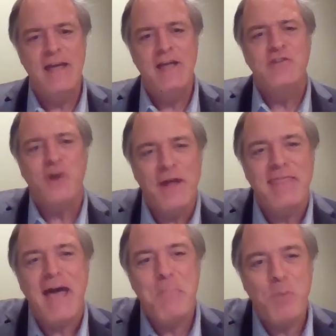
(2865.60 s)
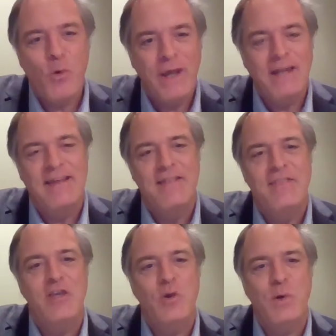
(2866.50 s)
So at that point,
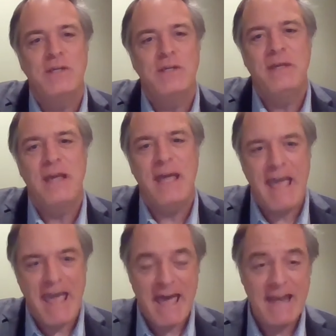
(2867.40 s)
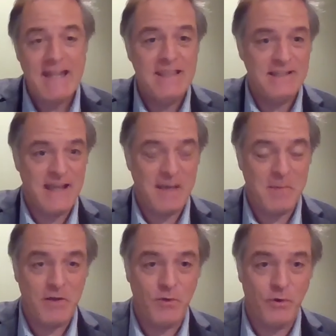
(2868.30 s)
the US EPA added these
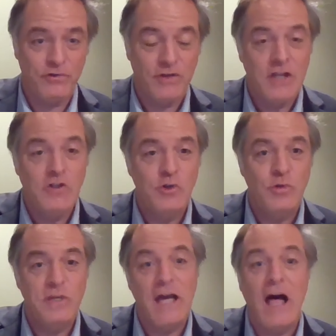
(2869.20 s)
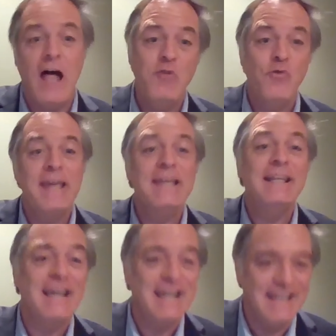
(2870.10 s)
chemicals to the
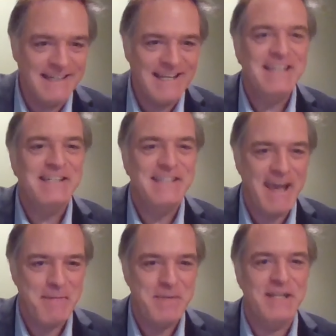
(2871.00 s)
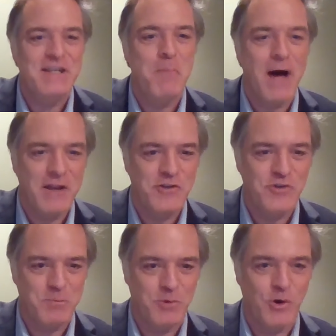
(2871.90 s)
unregulated contaminant
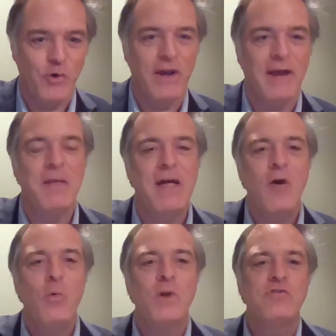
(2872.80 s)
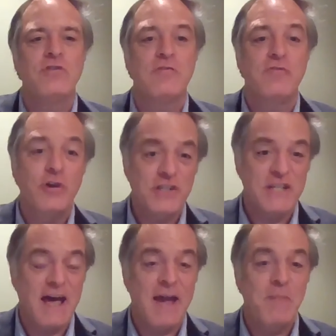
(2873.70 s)
monitoring program, which for the first
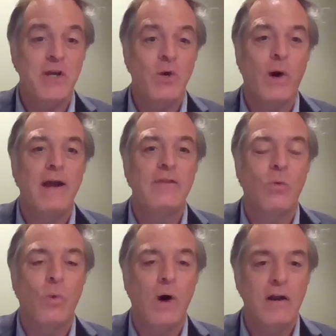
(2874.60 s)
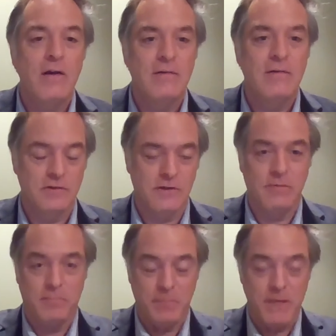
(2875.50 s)
time required the water, the,
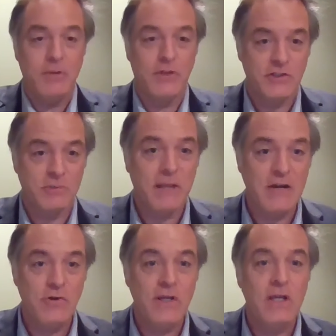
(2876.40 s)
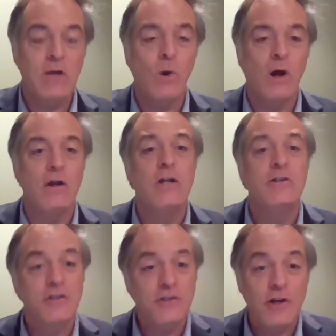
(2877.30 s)
the people that supply drinking water,
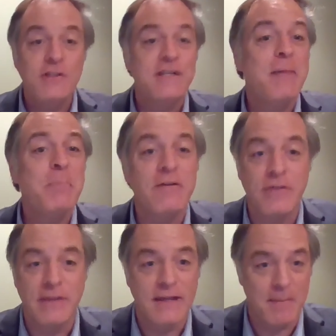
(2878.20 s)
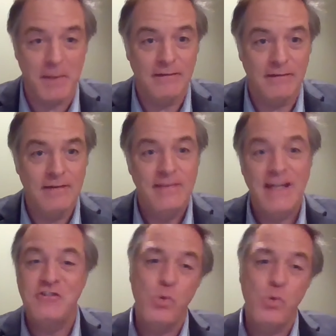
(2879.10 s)
to start sampling for the chemical.
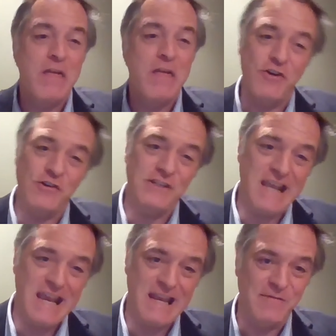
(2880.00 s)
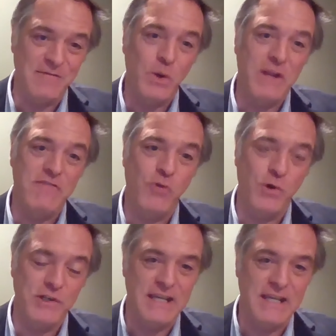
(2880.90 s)
That's 2013,
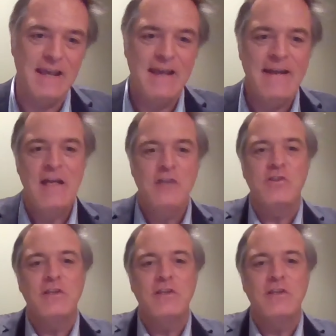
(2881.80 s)
2014. So they